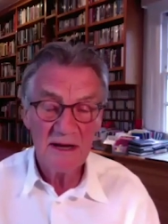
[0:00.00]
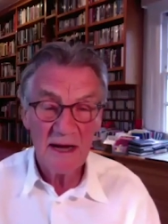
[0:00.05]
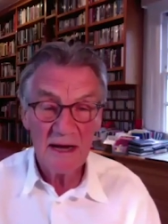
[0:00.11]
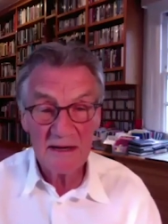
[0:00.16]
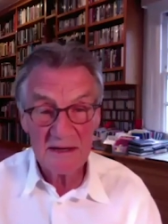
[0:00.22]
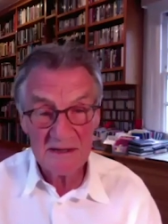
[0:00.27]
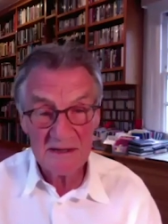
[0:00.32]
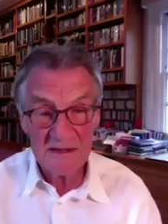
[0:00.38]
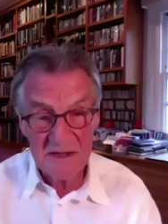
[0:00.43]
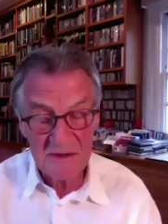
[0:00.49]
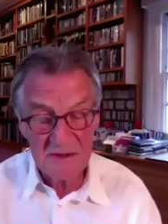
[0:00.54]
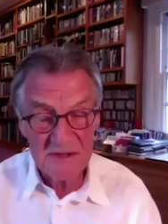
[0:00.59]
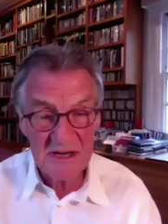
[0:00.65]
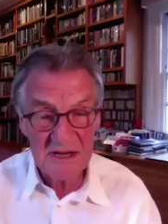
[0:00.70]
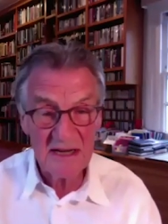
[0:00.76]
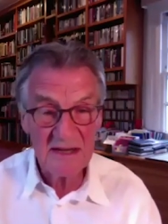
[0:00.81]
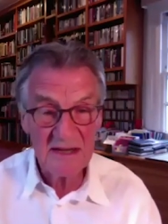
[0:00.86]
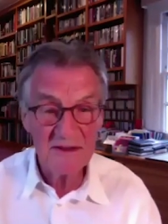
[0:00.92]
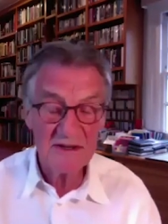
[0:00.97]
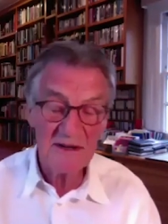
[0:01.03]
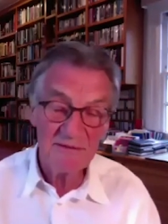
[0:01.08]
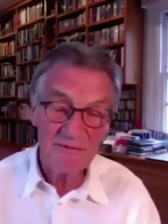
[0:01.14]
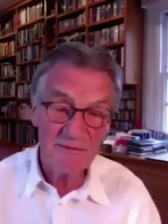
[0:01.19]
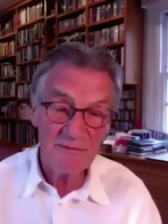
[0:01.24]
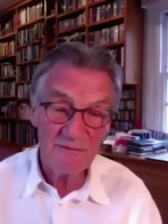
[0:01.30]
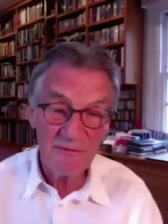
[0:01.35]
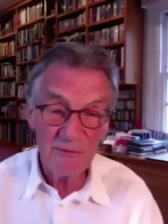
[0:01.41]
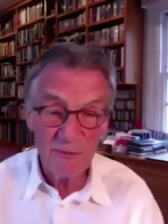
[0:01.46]
And as you say, the
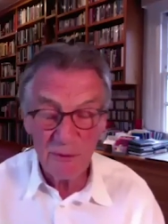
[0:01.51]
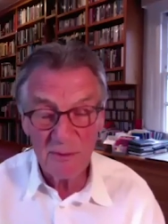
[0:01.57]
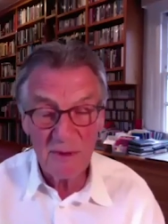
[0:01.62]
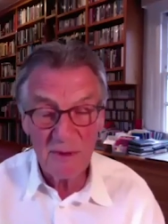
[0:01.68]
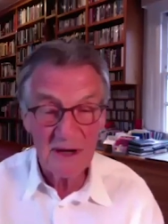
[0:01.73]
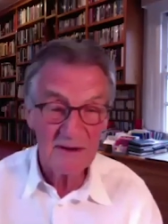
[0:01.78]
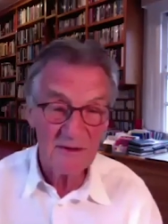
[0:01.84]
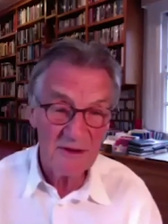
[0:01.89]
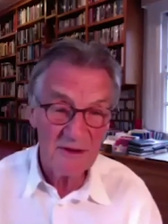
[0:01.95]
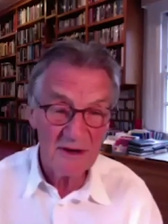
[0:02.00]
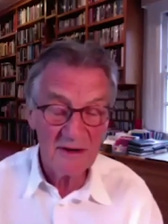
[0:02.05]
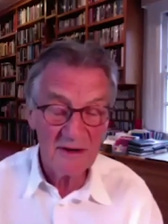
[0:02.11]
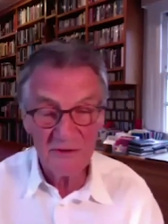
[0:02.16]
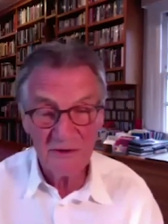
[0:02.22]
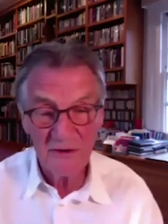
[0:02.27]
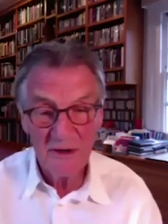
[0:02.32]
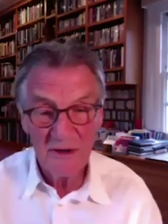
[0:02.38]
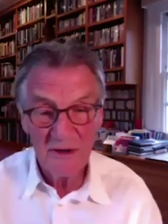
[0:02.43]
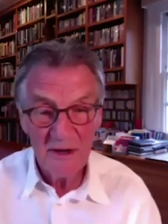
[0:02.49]
different format, things